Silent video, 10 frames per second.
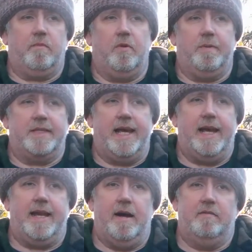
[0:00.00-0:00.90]
couple of
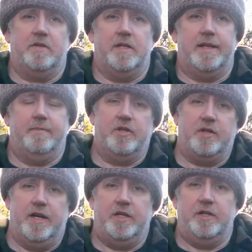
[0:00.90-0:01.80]
tear downs and
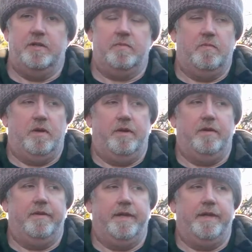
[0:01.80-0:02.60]
demonstrations and whatnot.